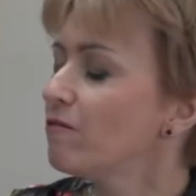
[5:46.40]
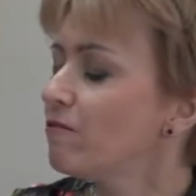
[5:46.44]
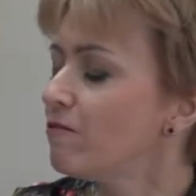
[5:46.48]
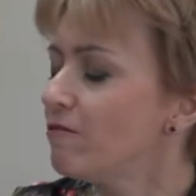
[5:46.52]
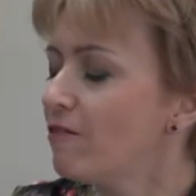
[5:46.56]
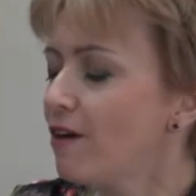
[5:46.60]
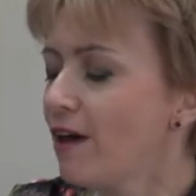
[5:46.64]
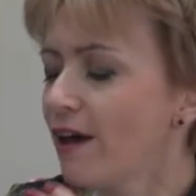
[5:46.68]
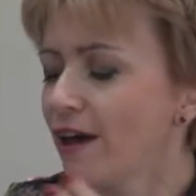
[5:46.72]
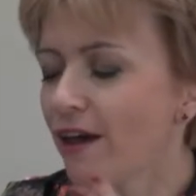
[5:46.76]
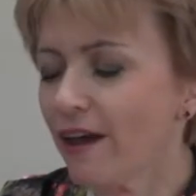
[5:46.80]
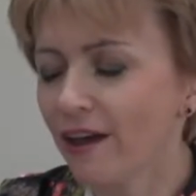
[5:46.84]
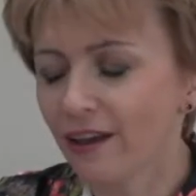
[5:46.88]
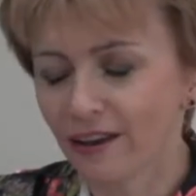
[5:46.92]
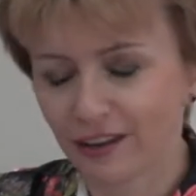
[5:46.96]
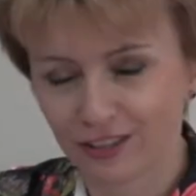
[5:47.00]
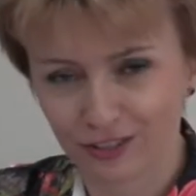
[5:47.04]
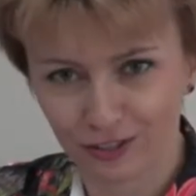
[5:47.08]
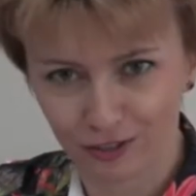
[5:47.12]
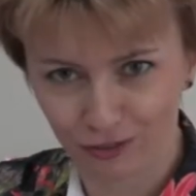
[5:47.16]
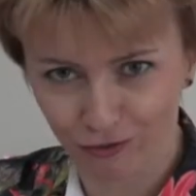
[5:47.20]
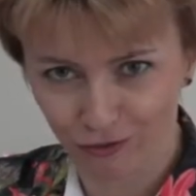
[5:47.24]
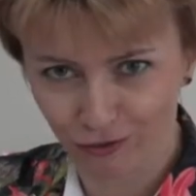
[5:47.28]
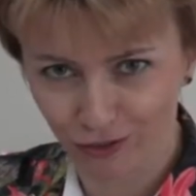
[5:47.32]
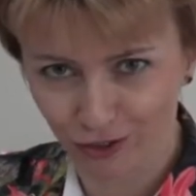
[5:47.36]
Very
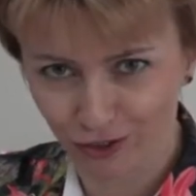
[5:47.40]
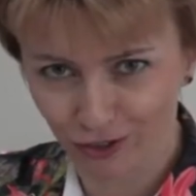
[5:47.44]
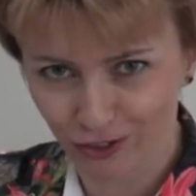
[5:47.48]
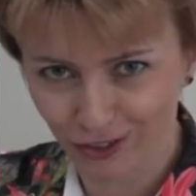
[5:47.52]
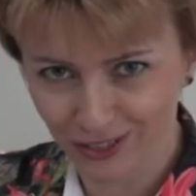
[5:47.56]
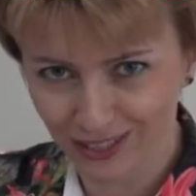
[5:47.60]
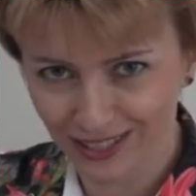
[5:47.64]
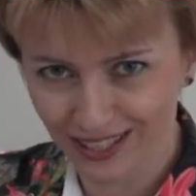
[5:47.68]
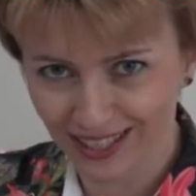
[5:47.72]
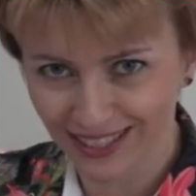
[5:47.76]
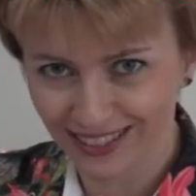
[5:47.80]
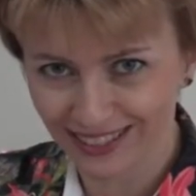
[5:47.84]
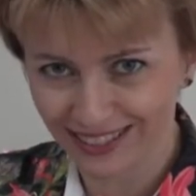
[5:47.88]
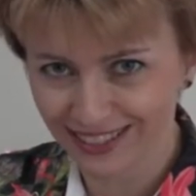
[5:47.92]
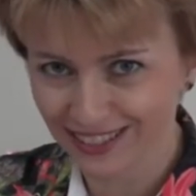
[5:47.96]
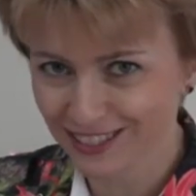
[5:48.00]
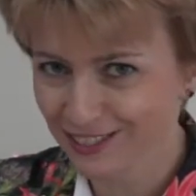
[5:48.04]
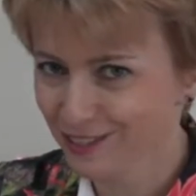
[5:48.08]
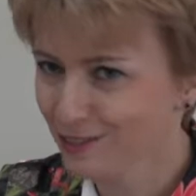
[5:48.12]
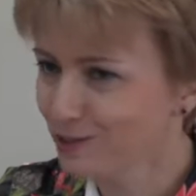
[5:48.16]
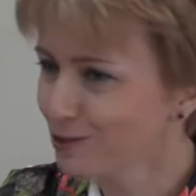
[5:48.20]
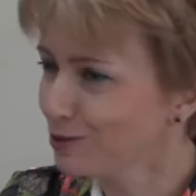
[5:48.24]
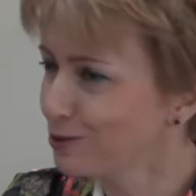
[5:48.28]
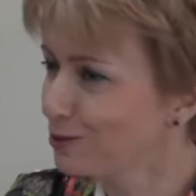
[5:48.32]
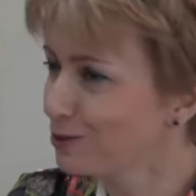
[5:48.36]
difficult
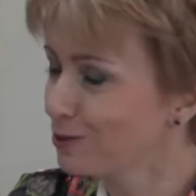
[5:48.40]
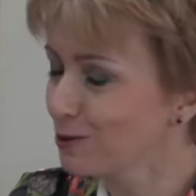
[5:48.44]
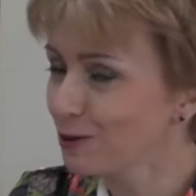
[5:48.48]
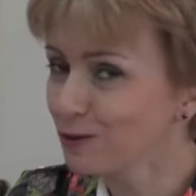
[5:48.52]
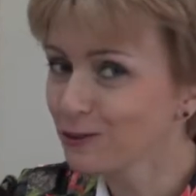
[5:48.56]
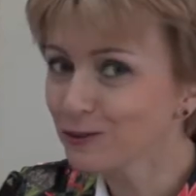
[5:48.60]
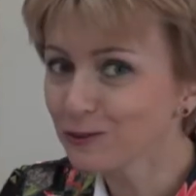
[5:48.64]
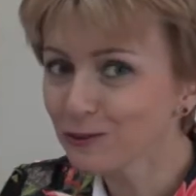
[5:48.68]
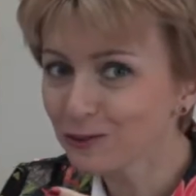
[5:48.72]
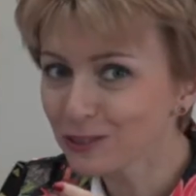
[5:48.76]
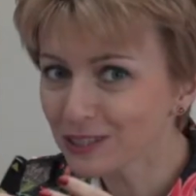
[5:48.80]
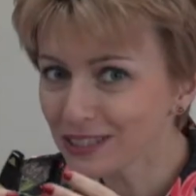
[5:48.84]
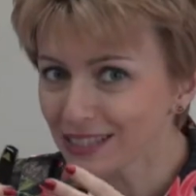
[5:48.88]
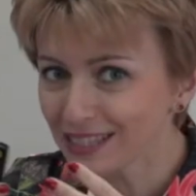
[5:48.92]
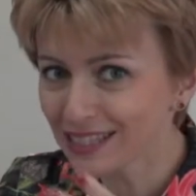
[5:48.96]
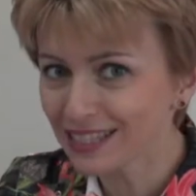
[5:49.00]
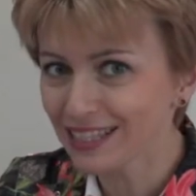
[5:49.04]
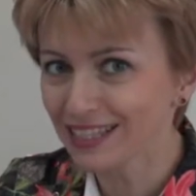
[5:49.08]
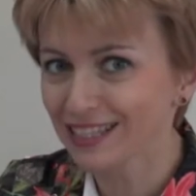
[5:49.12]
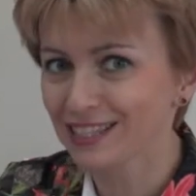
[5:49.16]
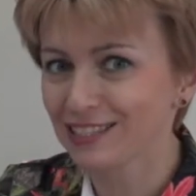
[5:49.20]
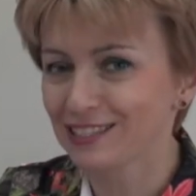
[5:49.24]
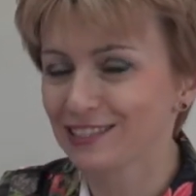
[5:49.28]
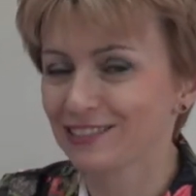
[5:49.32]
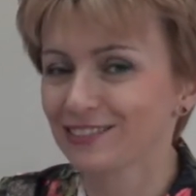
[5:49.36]
sentence. You do not
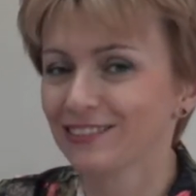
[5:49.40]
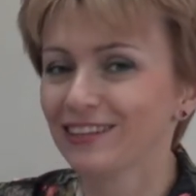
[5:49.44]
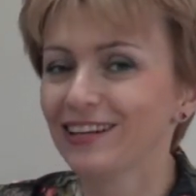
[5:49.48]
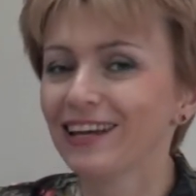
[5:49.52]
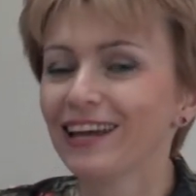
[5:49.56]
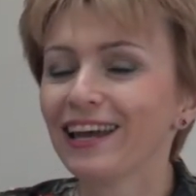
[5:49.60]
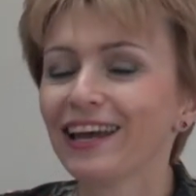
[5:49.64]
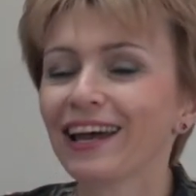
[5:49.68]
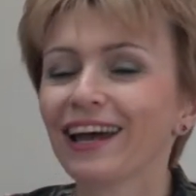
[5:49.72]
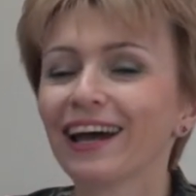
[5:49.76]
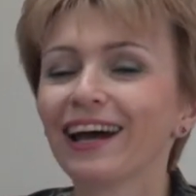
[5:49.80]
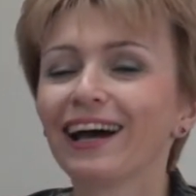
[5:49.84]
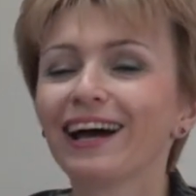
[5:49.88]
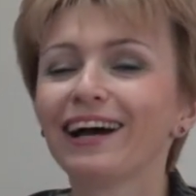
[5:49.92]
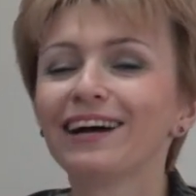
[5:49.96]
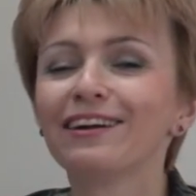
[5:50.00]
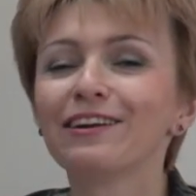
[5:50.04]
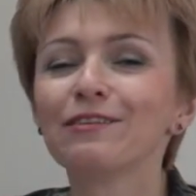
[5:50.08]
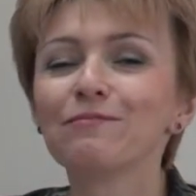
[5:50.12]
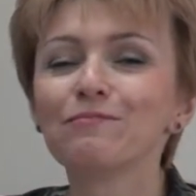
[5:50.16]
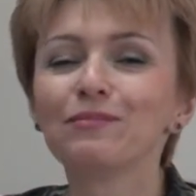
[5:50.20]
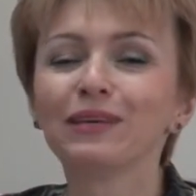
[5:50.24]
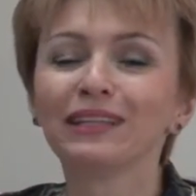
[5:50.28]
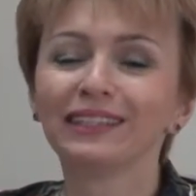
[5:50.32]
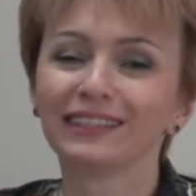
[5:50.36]
need to uh,
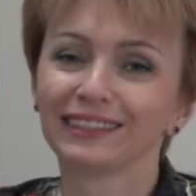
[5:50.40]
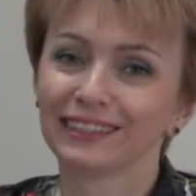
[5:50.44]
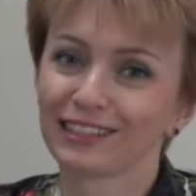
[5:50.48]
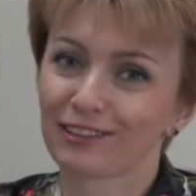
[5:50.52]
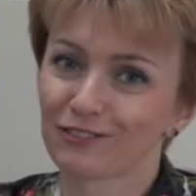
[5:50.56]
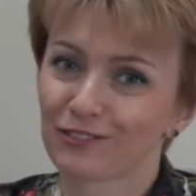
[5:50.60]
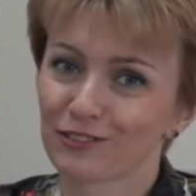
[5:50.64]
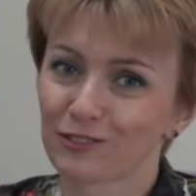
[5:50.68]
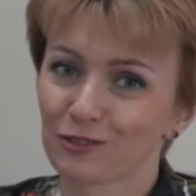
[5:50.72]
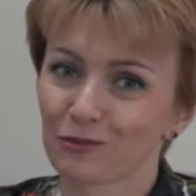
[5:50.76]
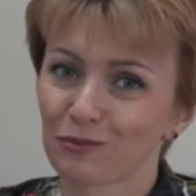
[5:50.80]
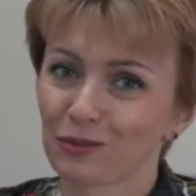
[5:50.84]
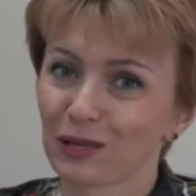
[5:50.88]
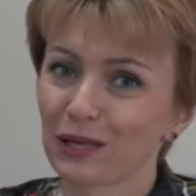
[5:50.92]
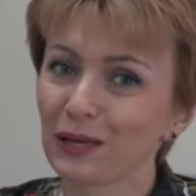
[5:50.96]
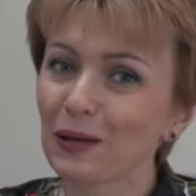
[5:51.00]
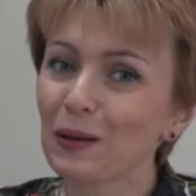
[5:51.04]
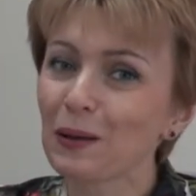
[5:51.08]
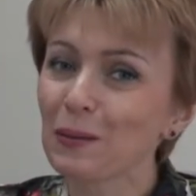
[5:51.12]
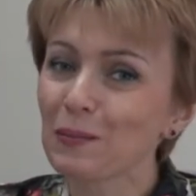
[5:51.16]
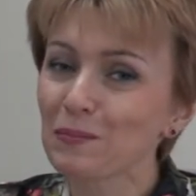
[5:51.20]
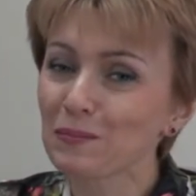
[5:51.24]
repeat it after me.